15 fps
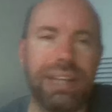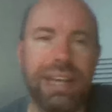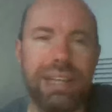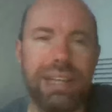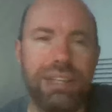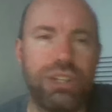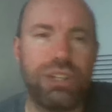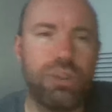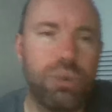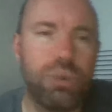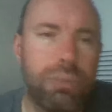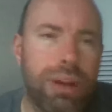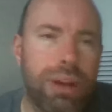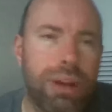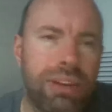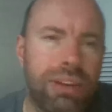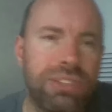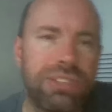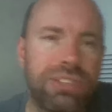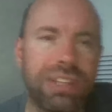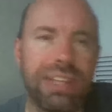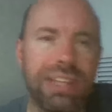hid the
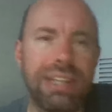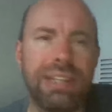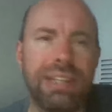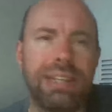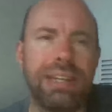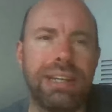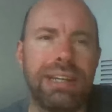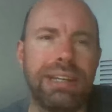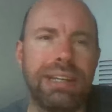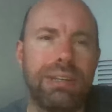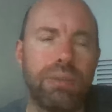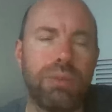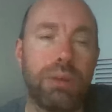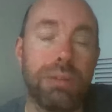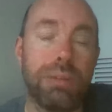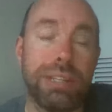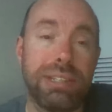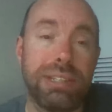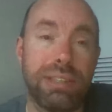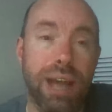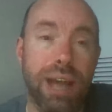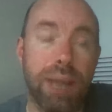toolbars in, we
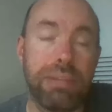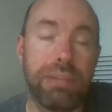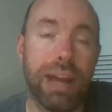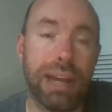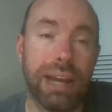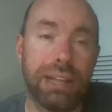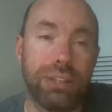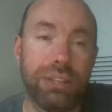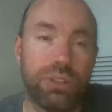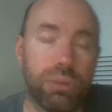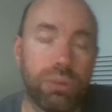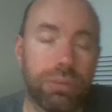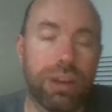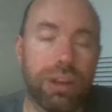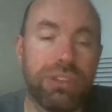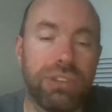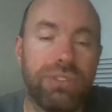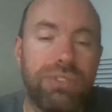stopped hiding the toolbars in